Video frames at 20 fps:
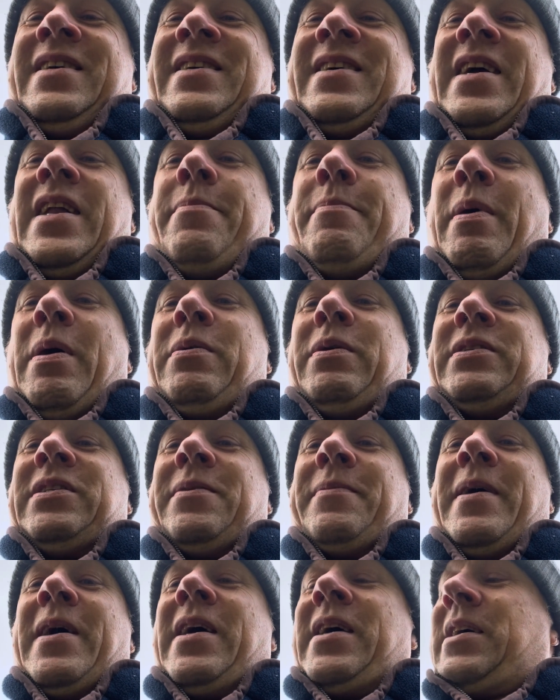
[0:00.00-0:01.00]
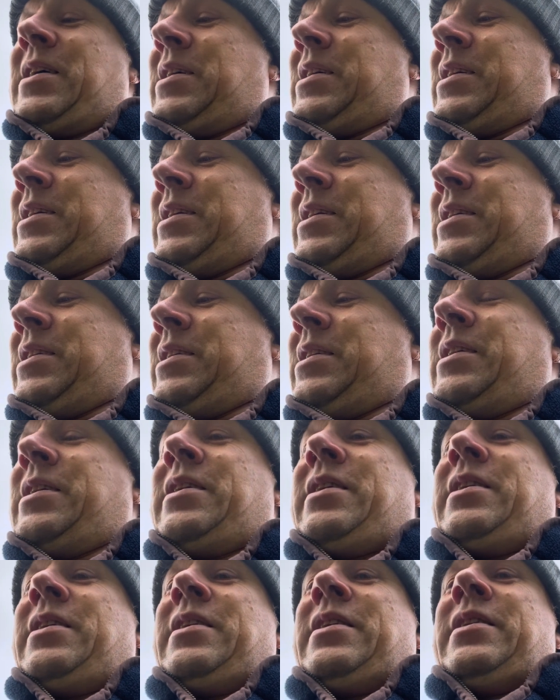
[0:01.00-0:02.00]
Any bogies up there?
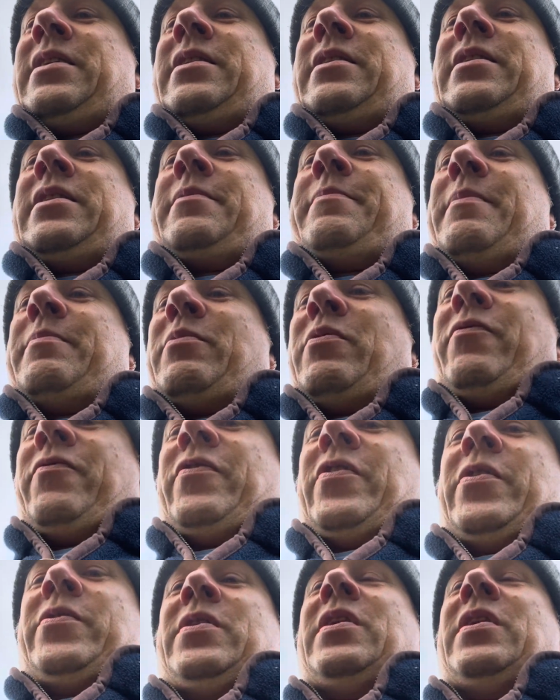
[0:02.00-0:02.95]
A bit more food.